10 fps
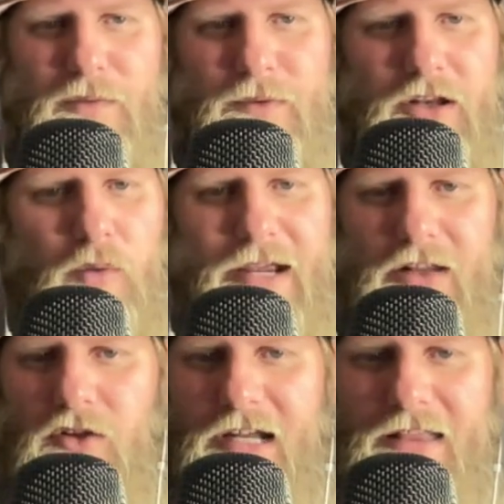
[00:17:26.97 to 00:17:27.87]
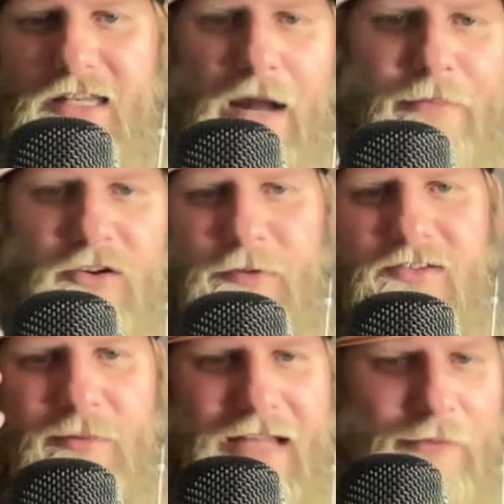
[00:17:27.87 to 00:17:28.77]
you know, we can look at the numbers, but
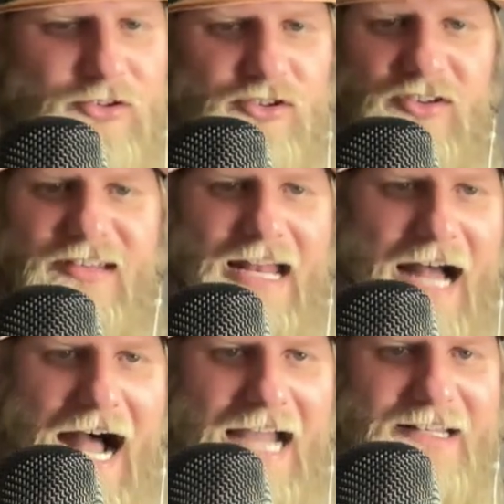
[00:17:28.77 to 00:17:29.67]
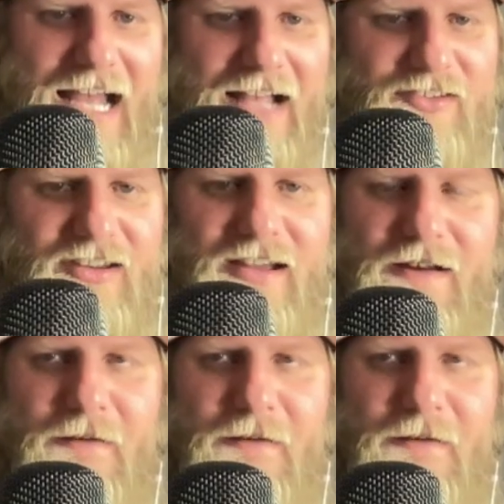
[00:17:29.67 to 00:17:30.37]
sometimes there's just that eye test.